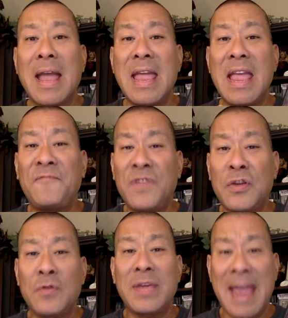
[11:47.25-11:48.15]
If
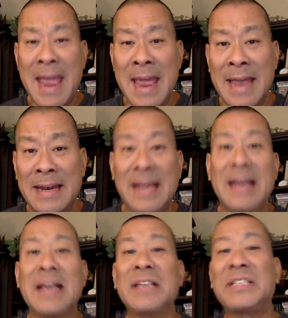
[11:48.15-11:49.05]
you can,
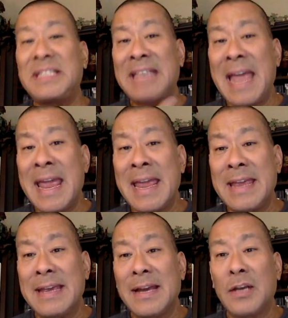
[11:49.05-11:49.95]
stay